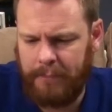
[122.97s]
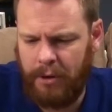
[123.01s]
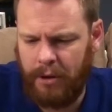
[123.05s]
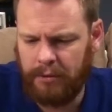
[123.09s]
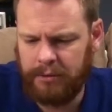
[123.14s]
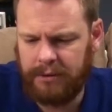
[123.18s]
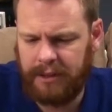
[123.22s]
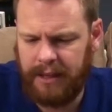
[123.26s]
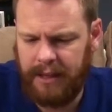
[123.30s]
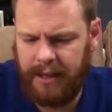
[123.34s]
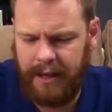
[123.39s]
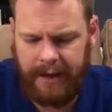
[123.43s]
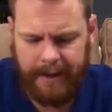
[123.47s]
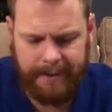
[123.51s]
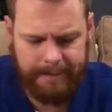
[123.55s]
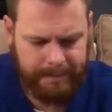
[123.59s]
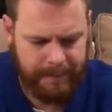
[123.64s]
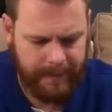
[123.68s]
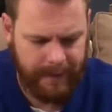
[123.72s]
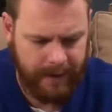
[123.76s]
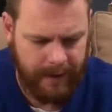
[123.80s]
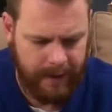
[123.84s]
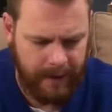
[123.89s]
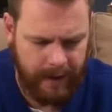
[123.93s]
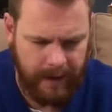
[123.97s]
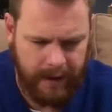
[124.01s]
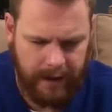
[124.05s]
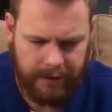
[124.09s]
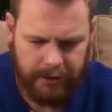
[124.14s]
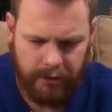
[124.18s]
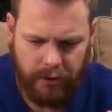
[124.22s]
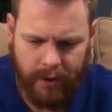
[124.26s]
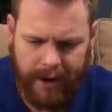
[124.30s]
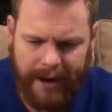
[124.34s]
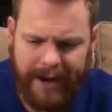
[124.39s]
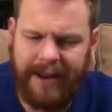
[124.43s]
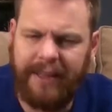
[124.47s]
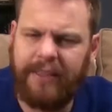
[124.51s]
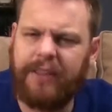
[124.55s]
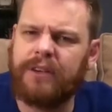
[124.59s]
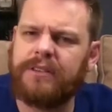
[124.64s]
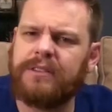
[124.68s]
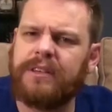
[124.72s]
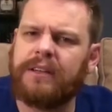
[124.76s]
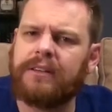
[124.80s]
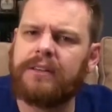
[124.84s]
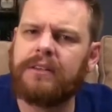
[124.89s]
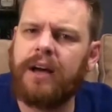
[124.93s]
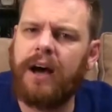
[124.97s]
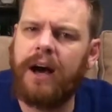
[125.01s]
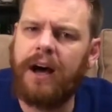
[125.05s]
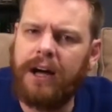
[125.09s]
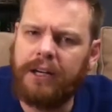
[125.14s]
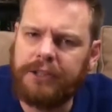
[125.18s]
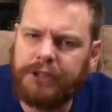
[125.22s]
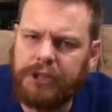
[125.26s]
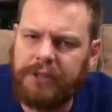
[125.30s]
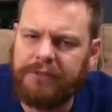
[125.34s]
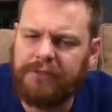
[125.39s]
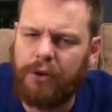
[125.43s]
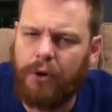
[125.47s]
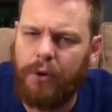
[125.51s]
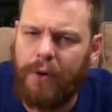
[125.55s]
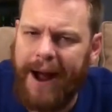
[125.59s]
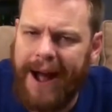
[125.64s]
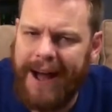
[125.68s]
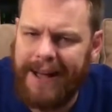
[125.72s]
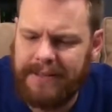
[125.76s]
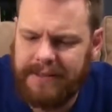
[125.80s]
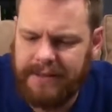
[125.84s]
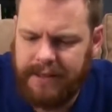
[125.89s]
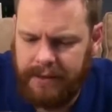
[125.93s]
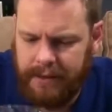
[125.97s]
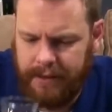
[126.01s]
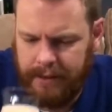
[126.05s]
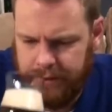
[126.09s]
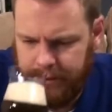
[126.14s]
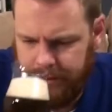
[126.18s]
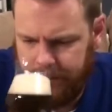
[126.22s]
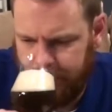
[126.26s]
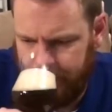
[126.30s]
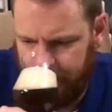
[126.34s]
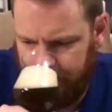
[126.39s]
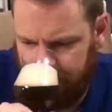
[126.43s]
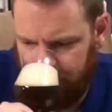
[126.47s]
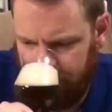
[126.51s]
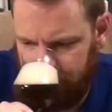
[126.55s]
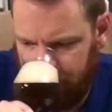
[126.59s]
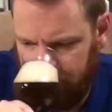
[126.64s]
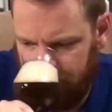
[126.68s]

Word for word: Malty, uh, grainy. There's a touch of grassiness.